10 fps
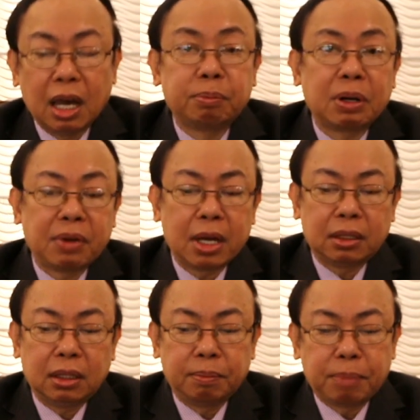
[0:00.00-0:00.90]
and
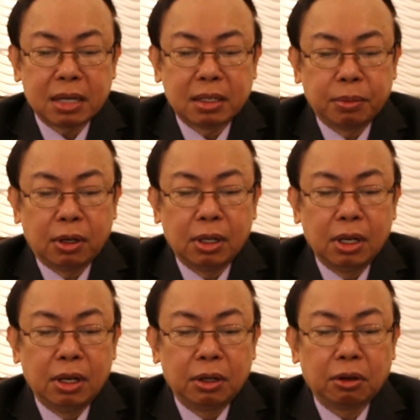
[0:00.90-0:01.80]
prevent the
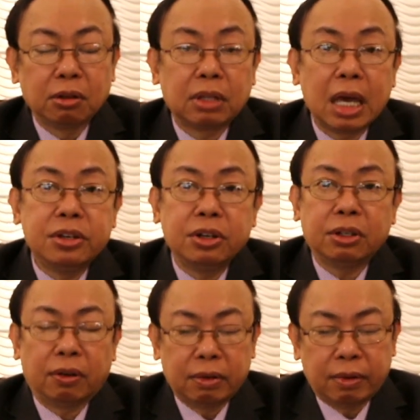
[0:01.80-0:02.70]
possible
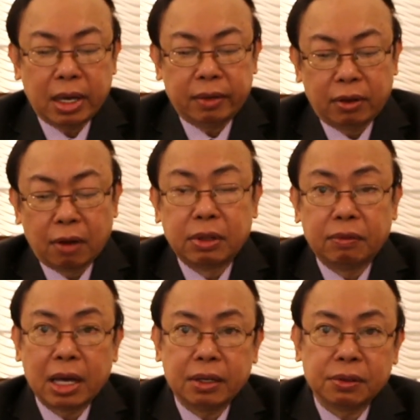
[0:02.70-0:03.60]
contagion of
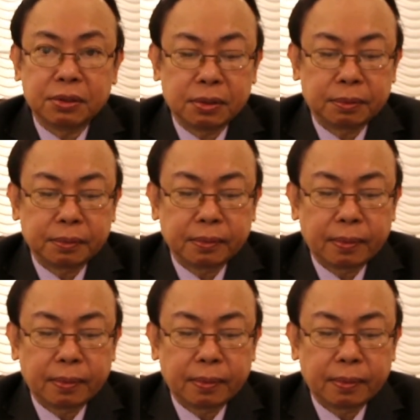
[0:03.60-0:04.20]
the virus.